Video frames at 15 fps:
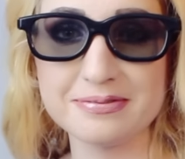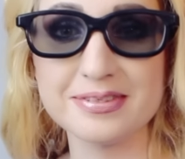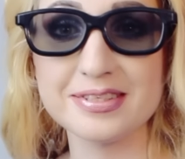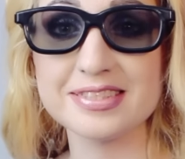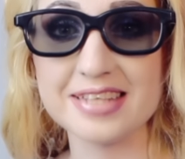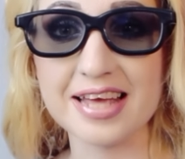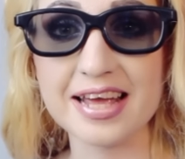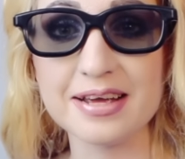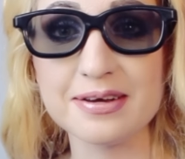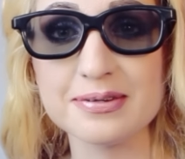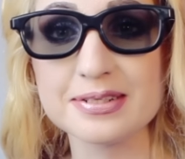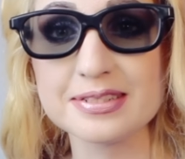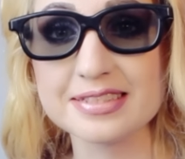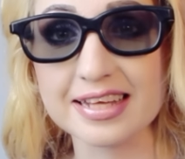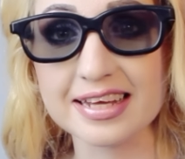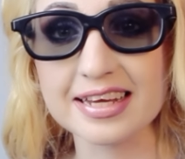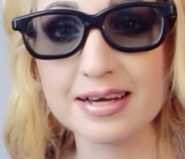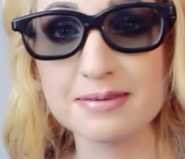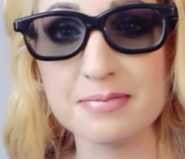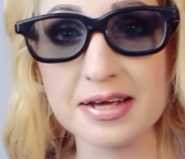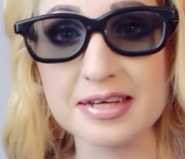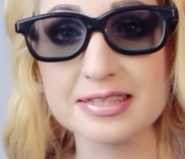to say it was like
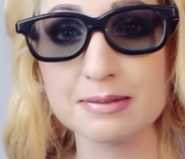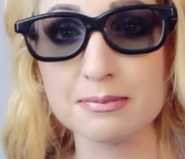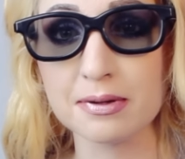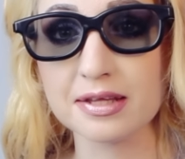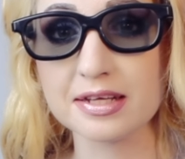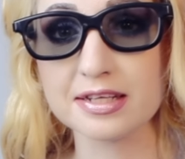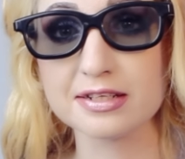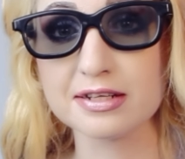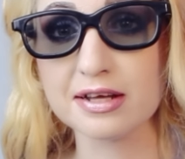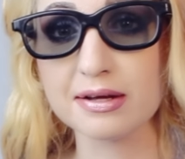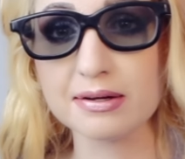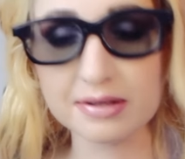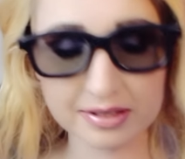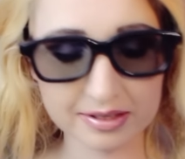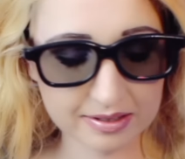amazing what they can do